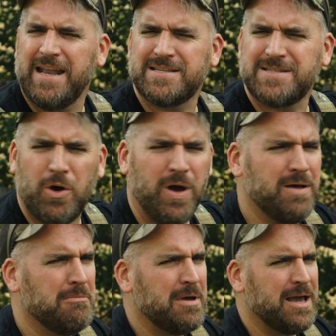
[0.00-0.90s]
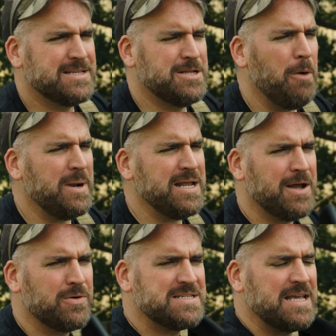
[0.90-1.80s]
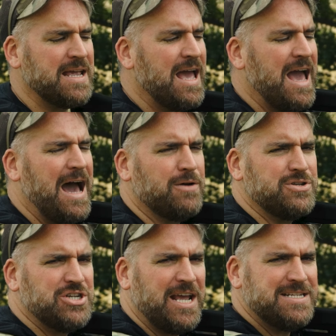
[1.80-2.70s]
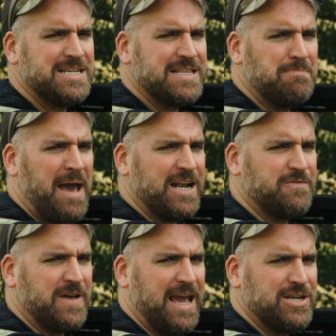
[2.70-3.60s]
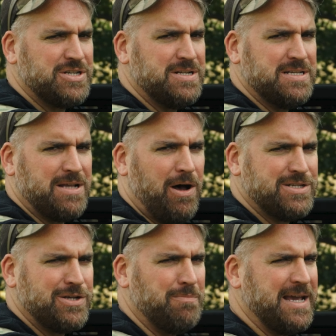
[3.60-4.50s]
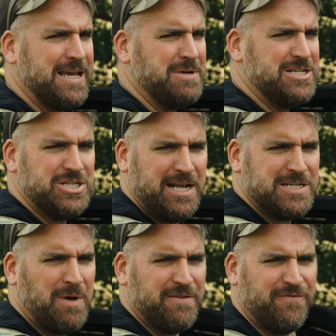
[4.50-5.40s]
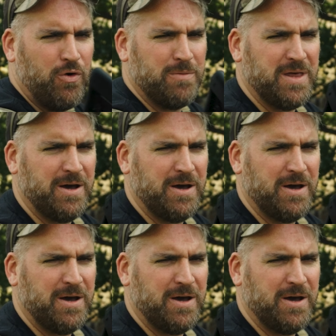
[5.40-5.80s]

And there's no is nobody noticing how changing the magnification is also making me change my form